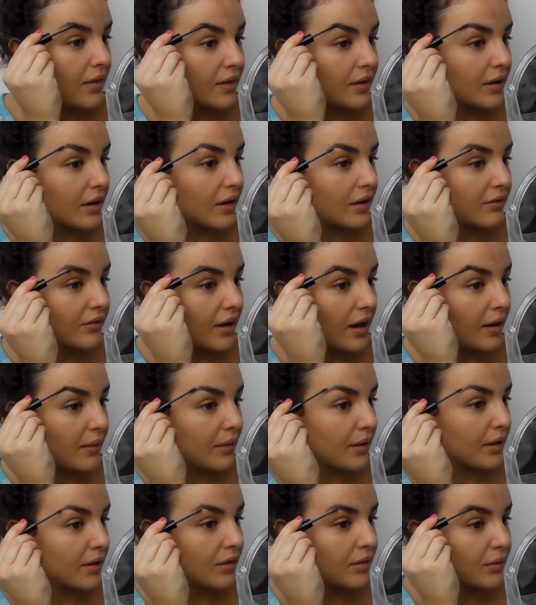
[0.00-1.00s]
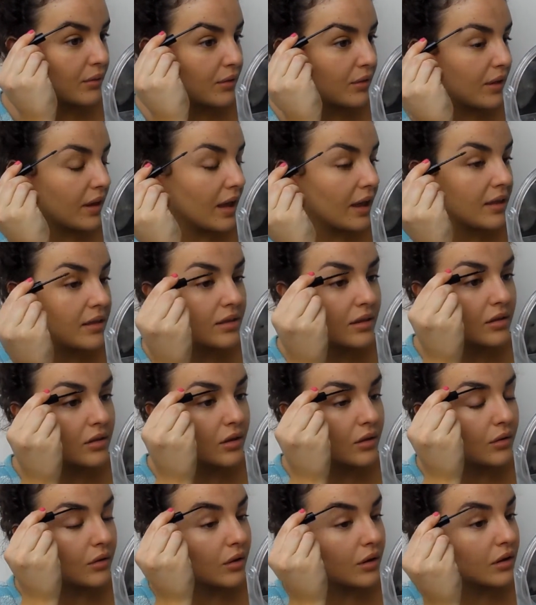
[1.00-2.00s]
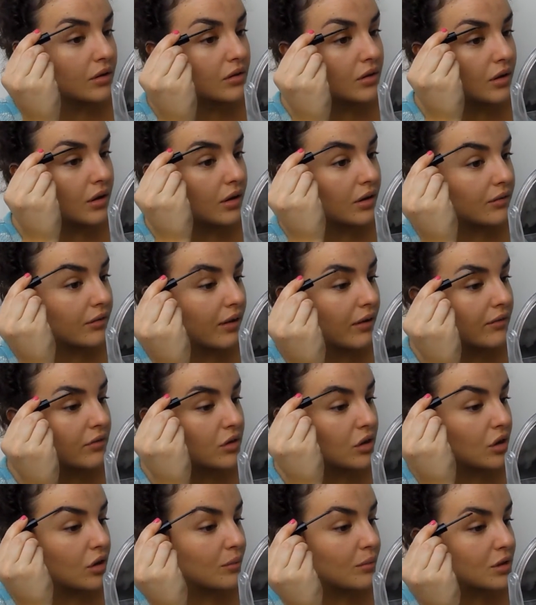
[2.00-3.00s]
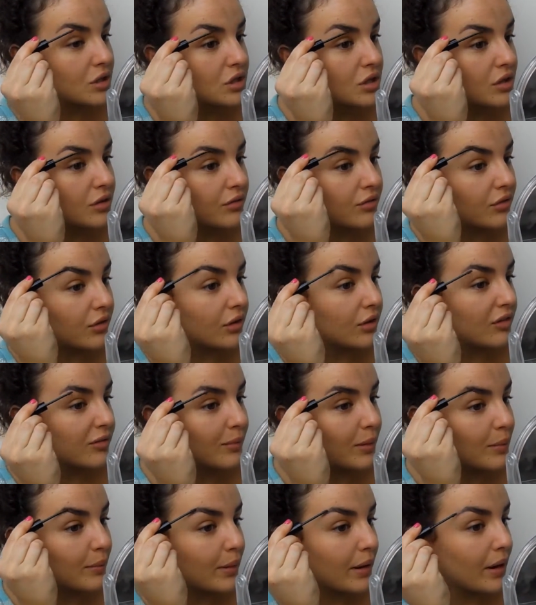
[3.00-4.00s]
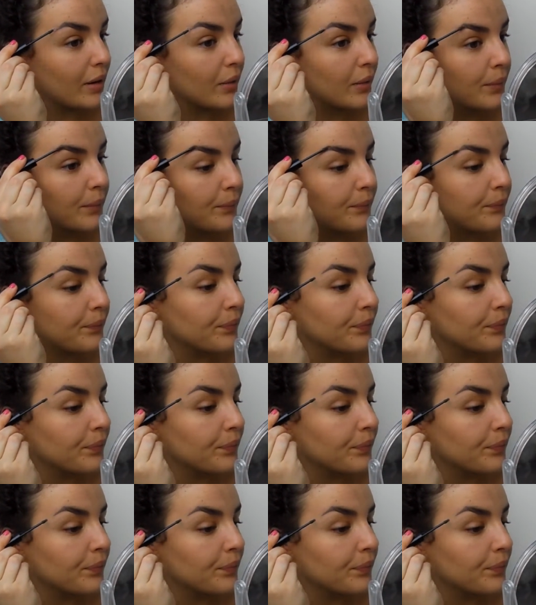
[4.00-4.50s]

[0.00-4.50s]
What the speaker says: and then kind of carry it through the end. I don't like to kind of have too much at the front of my brow,